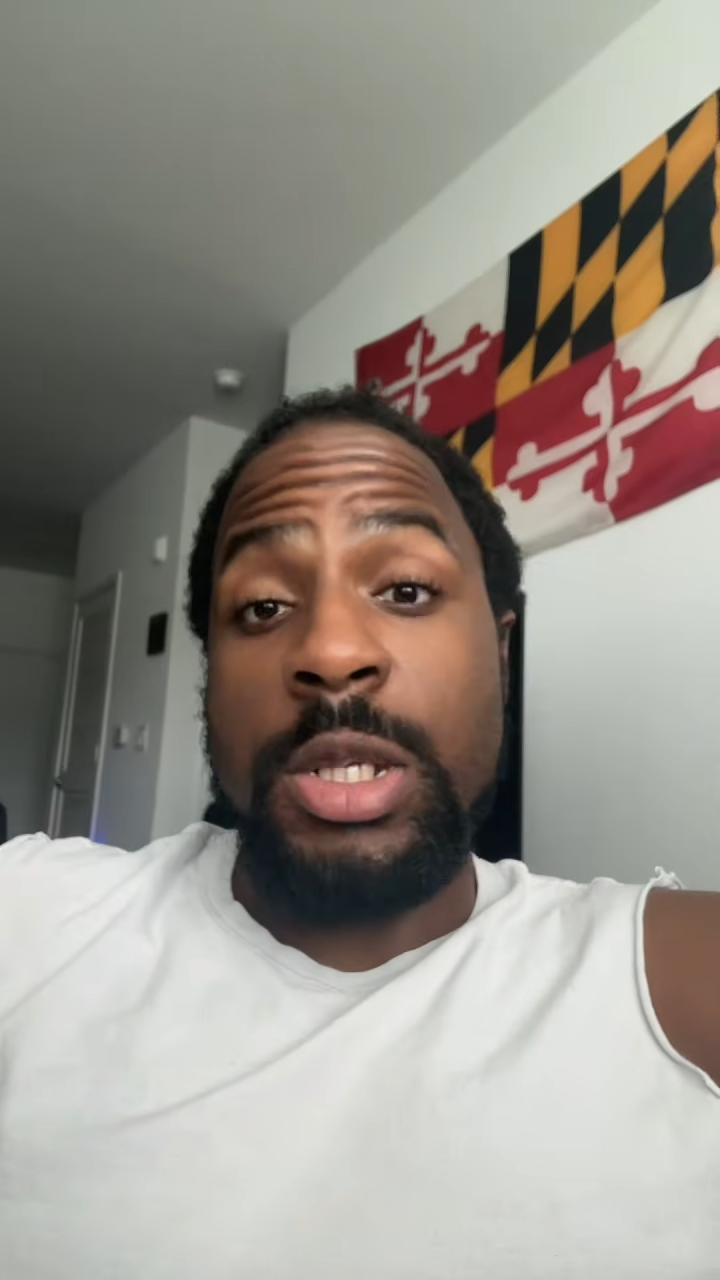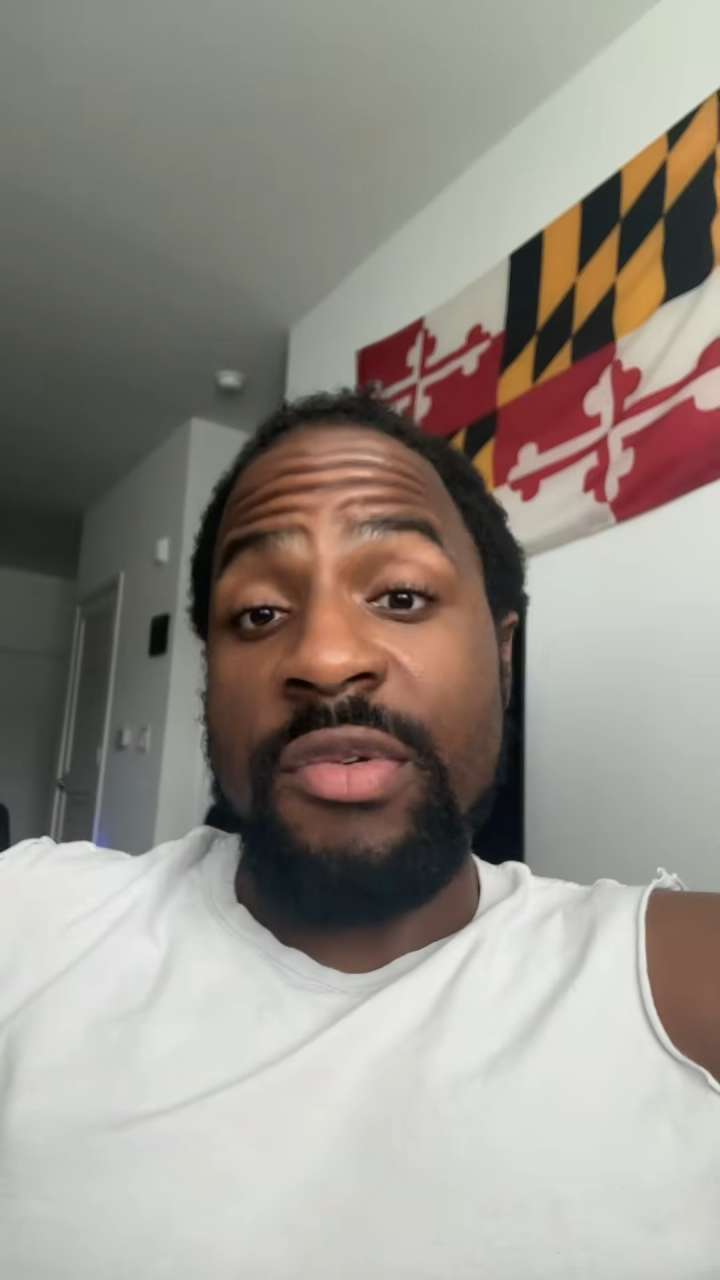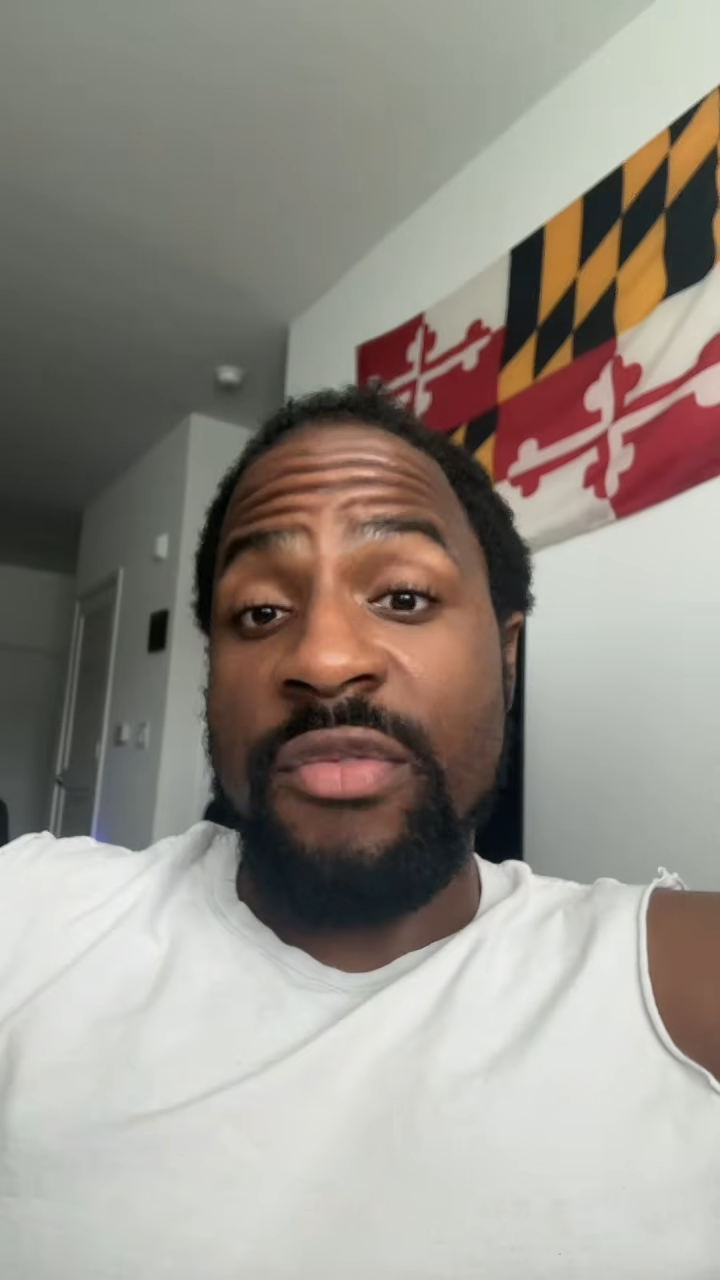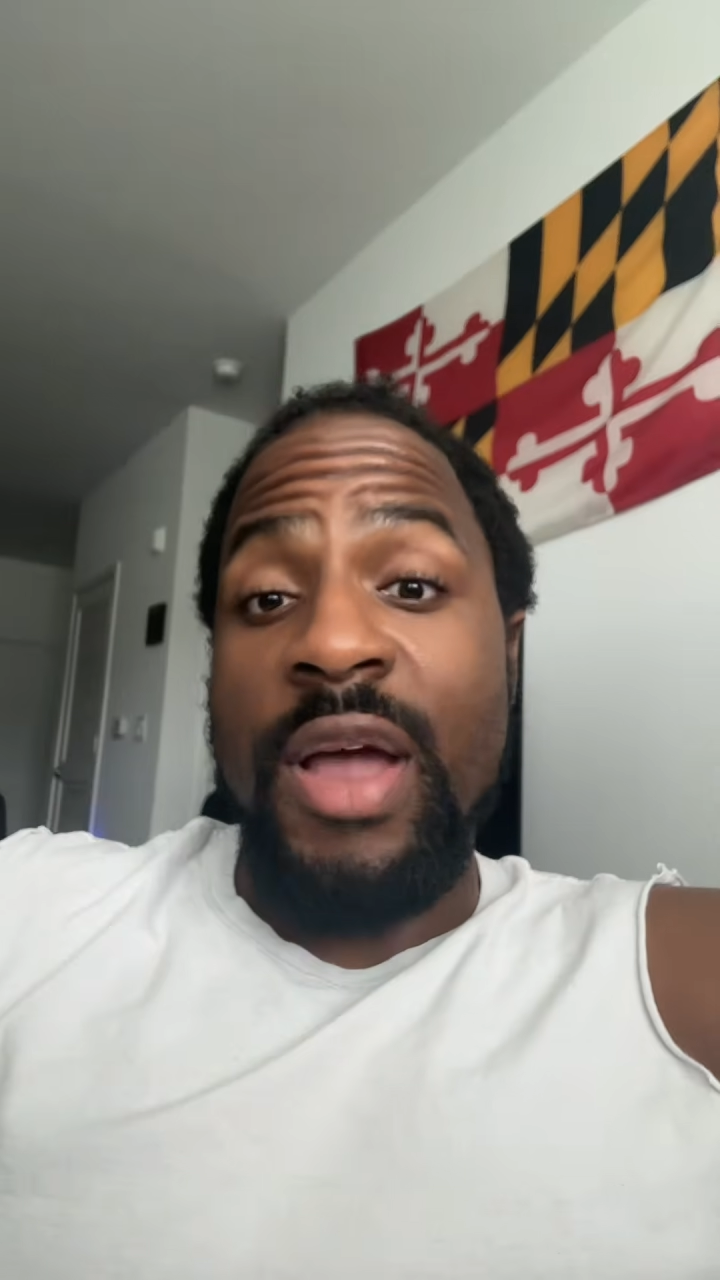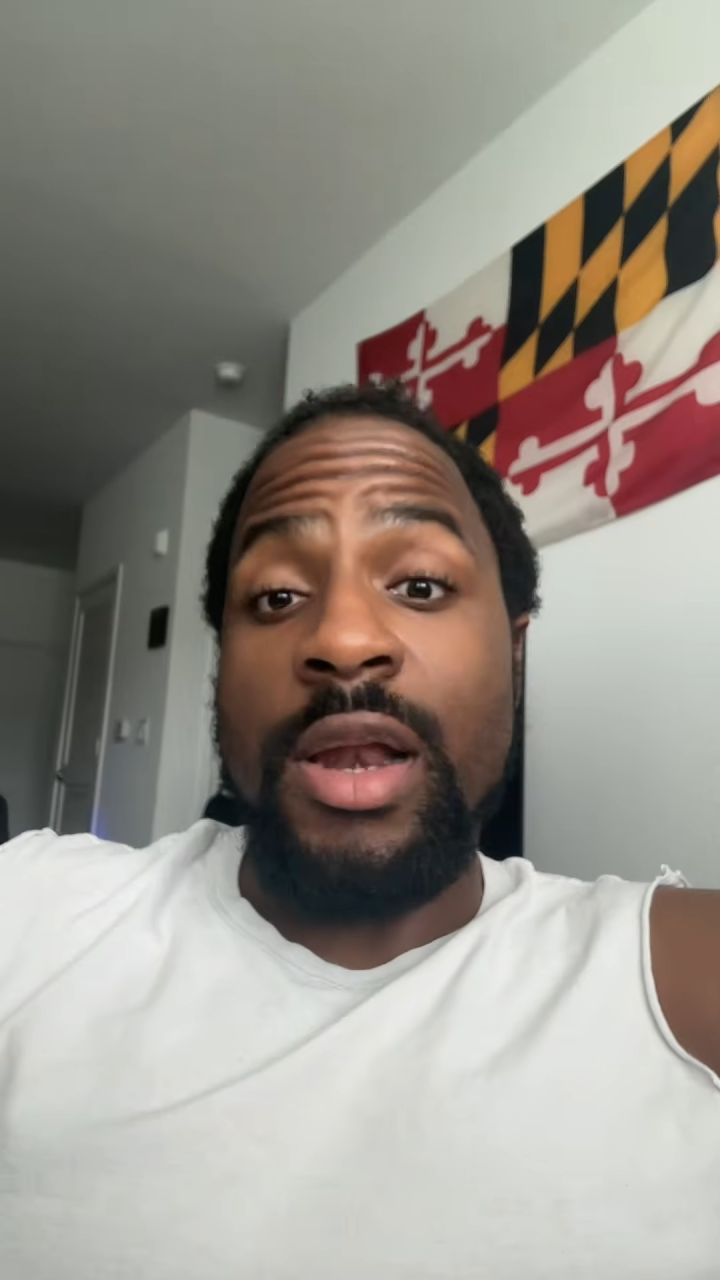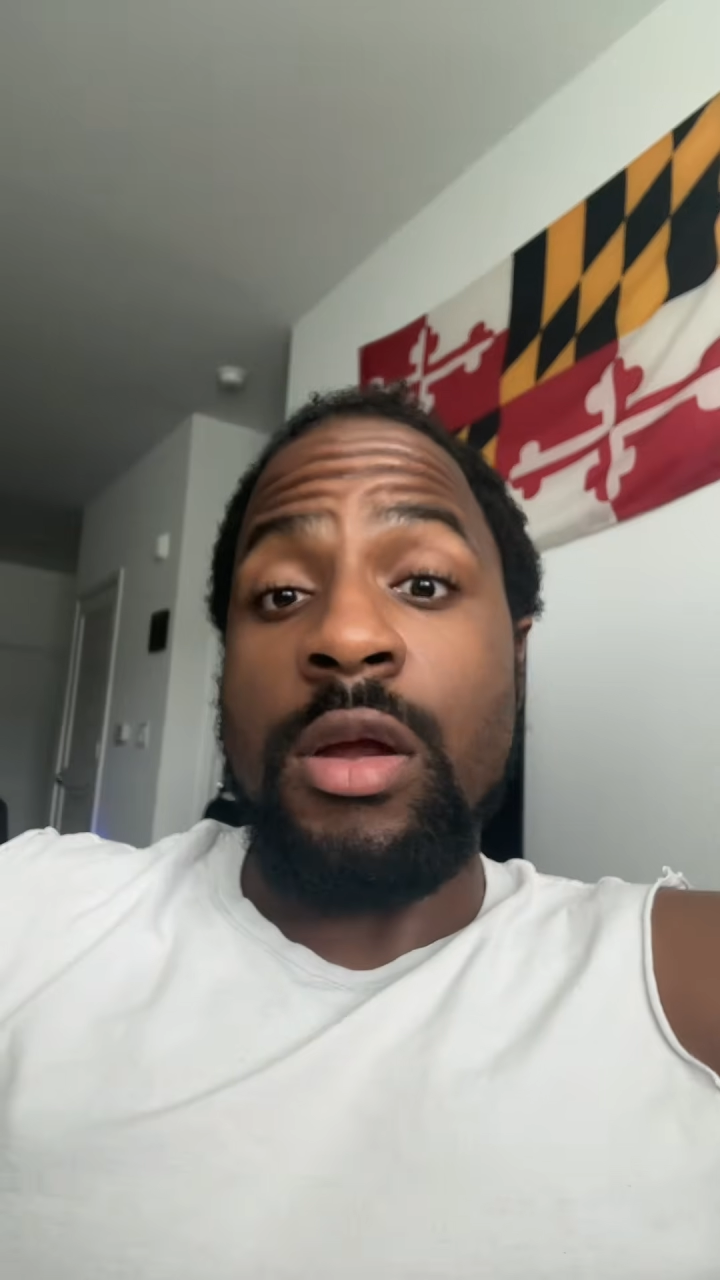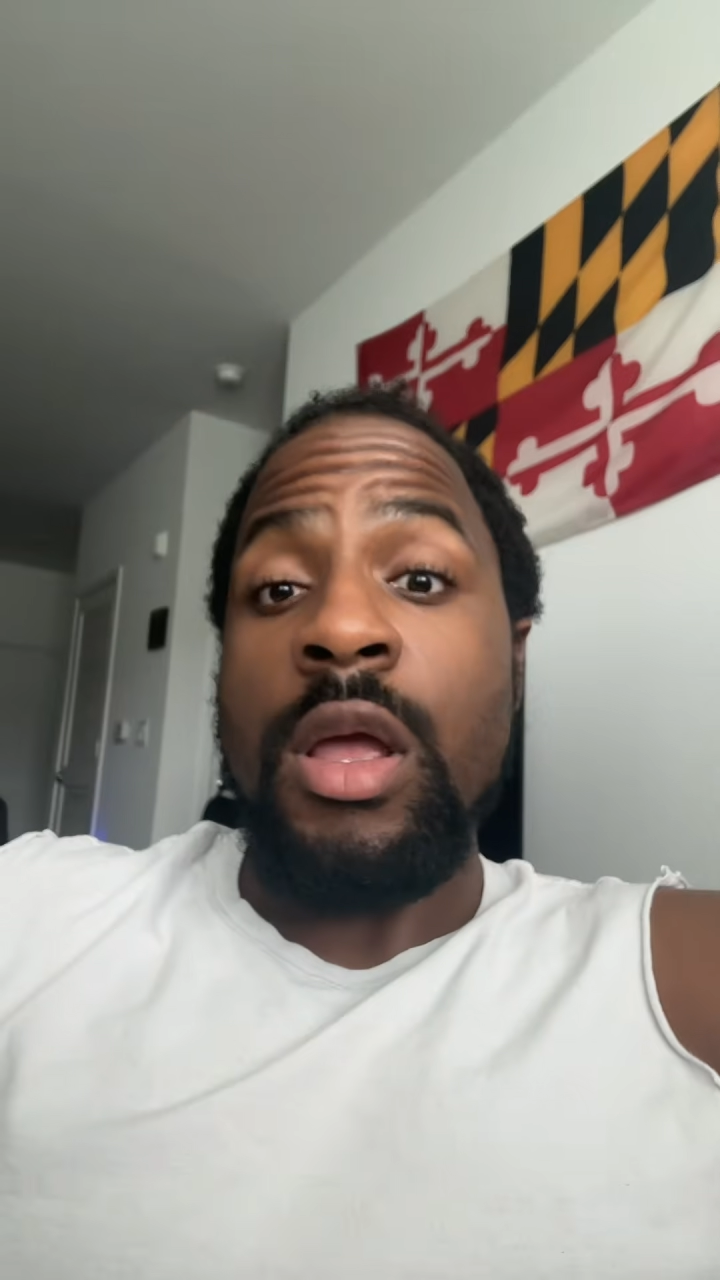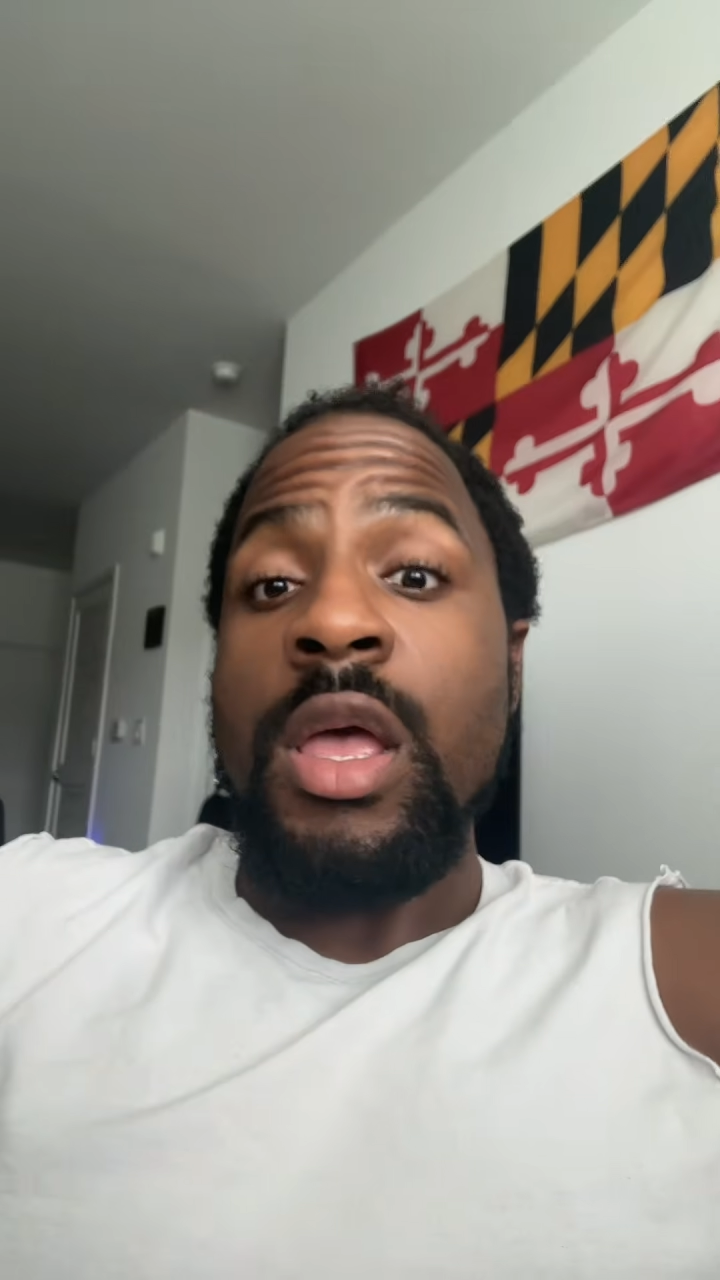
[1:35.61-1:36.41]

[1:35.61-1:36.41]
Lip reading: of a writer.